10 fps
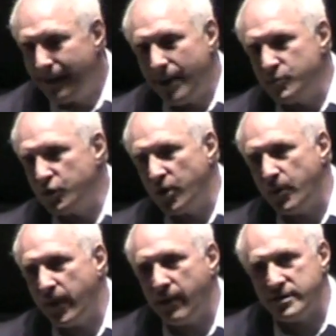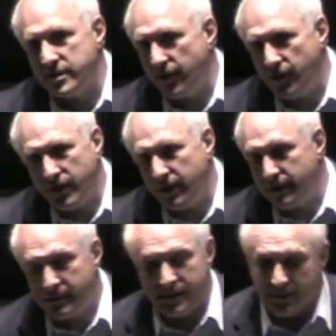I'm sure your parents tell you,
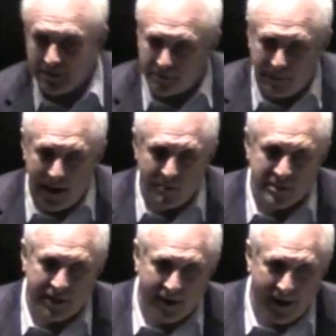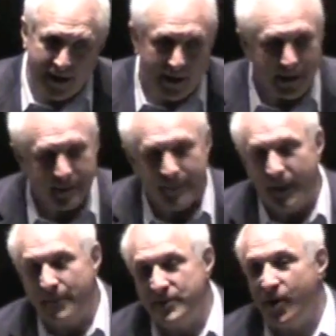when I was a kid,
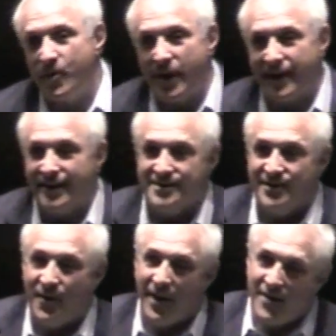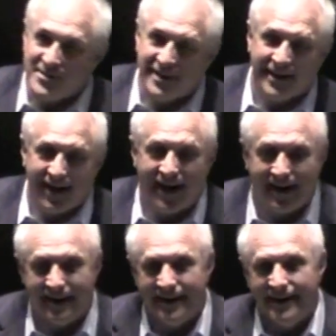I'm telling my kids, when I was a kid,